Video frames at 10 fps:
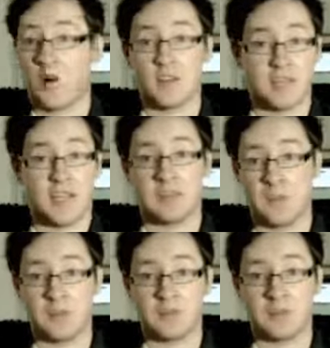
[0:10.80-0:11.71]
I always heard
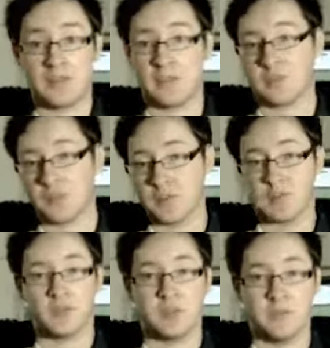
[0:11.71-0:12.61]
about it as sort of
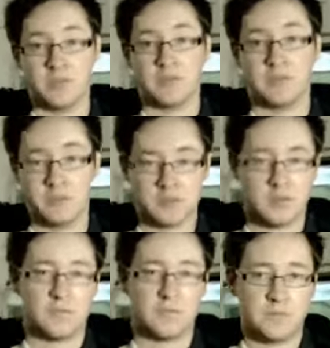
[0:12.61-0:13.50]
streaming,
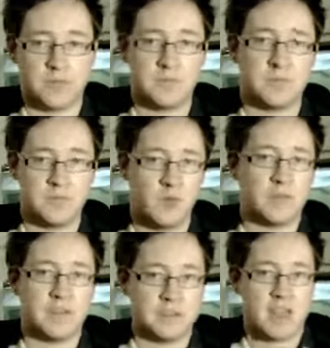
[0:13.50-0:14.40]
sort of streaming
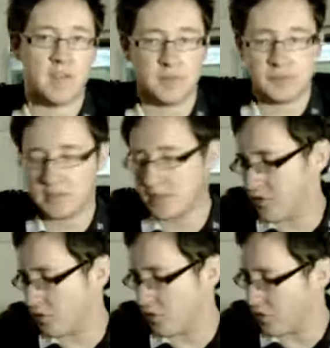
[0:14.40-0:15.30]
movie service
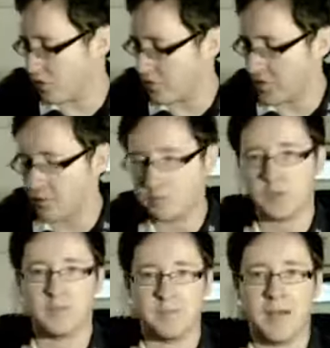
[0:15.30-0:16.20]
or, or films
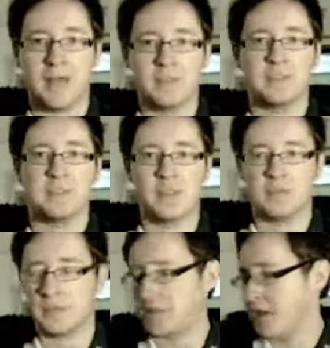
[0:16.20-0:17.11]
on demand
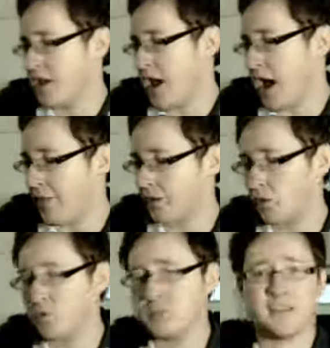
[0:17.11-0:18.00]
service. And the
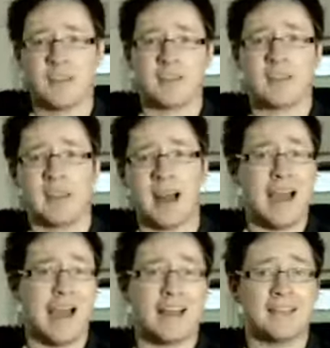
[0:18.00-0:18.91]
closest thing that I
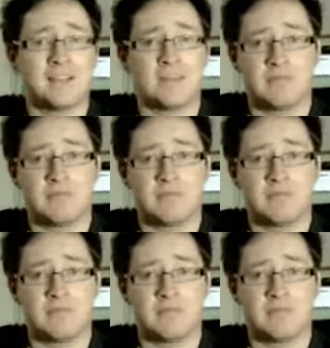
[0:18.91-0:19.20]
had